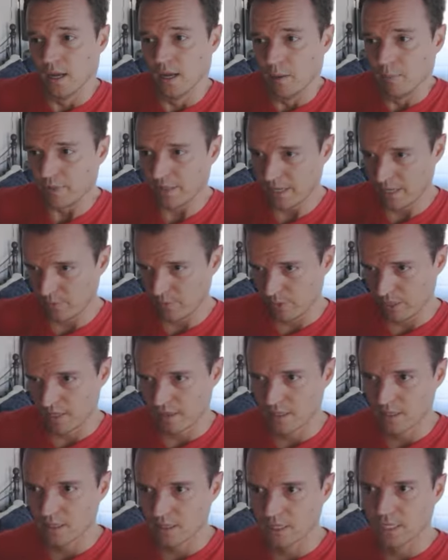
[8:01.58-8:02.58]
But anyway, I
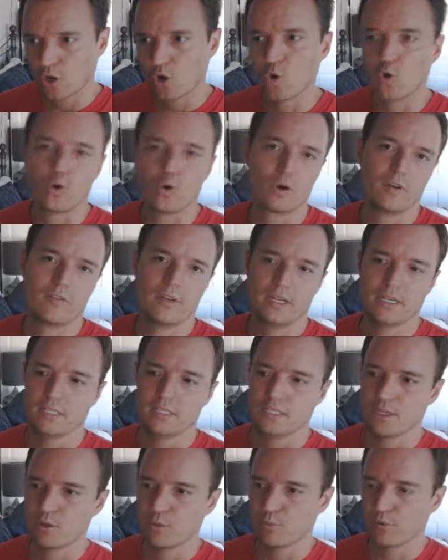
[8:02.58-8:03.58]
think the core of it is
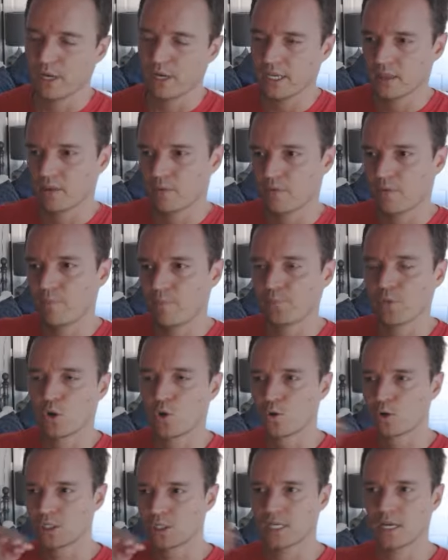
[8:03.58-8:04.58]
that you break the
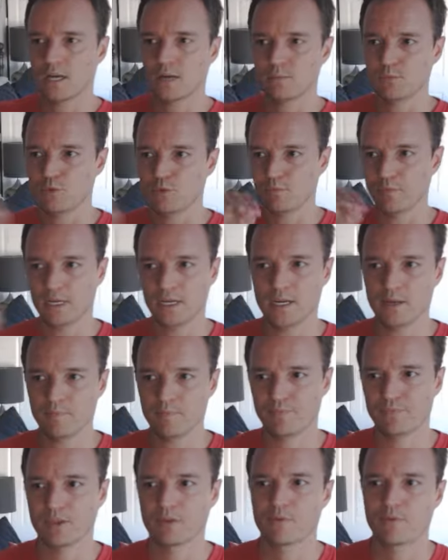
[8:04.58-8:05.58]
horizontal movement
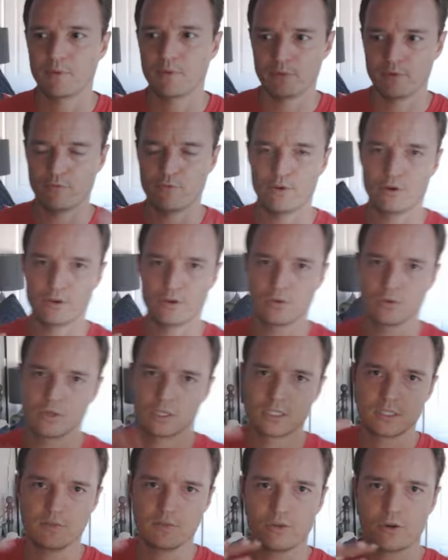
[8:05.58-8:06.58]
up from the vertical,
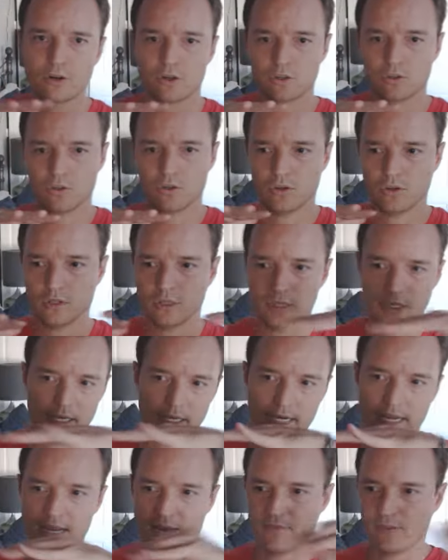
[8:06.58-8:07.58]
because the vertical
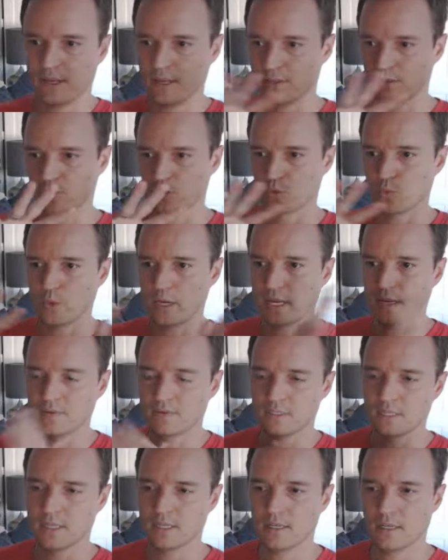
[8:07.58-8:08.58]
can have like those
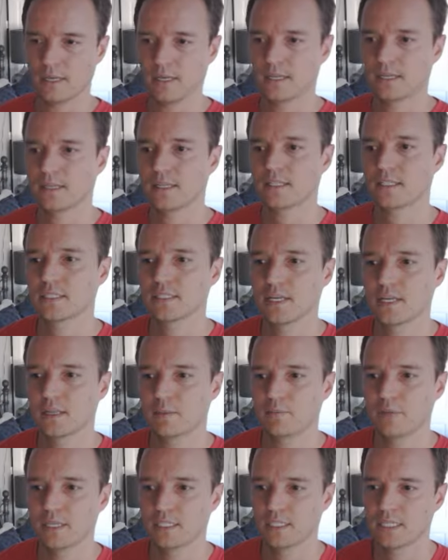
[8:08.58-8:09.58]
waves that, like, this is not the
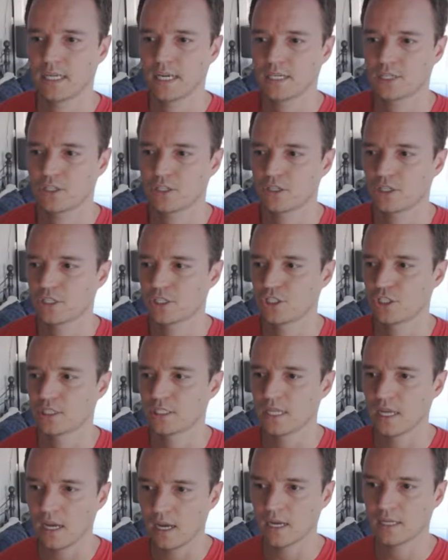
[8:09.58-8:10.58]
best texture, it's
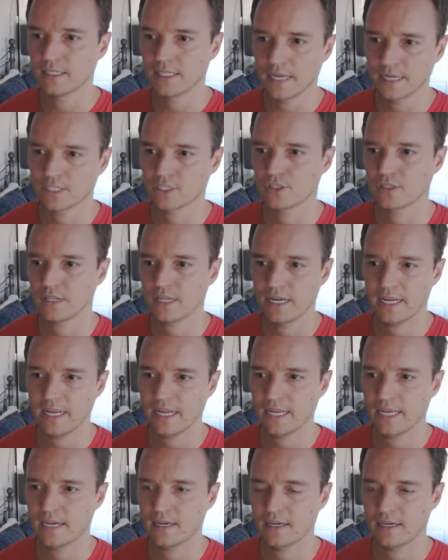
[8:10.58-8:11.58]
just a texture that I
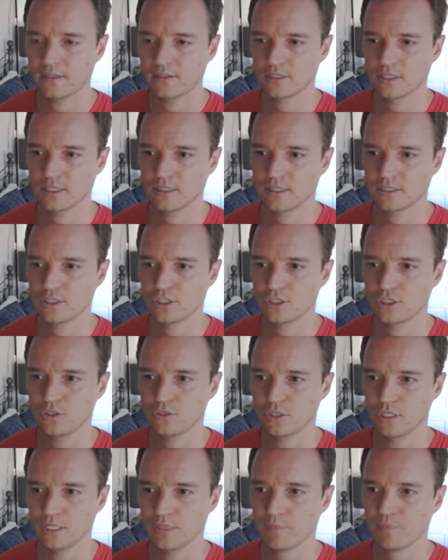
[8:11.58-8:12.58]
had, and I was like, let's just
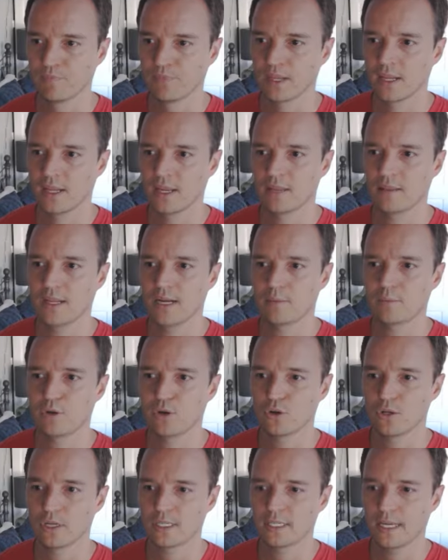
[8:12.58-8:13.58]
use it. And then I
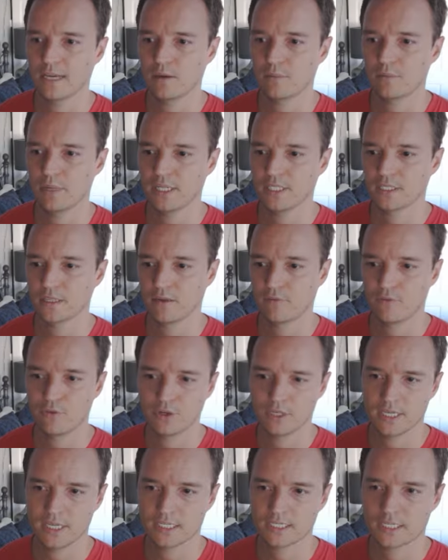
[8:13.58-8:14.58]
broke it down based on
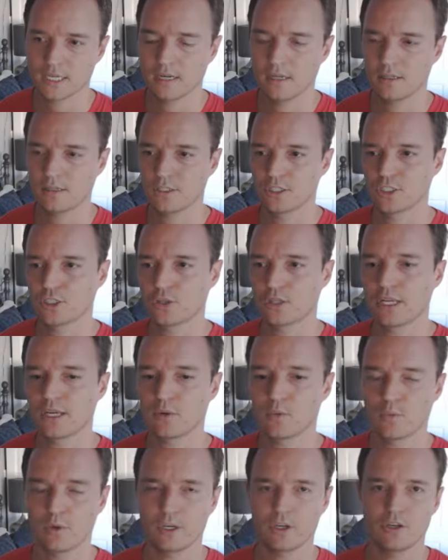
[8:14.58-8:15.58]
vertex color, so like
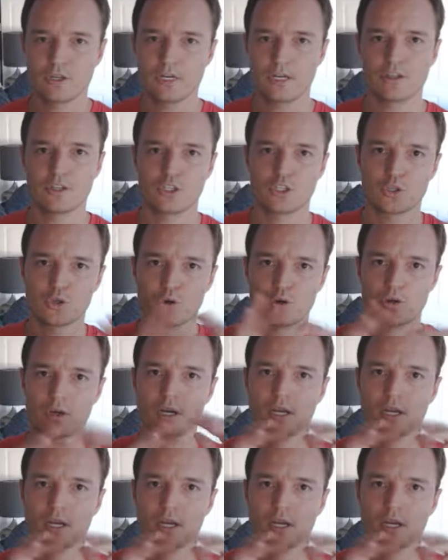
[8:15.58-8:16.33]
when you're near the shore,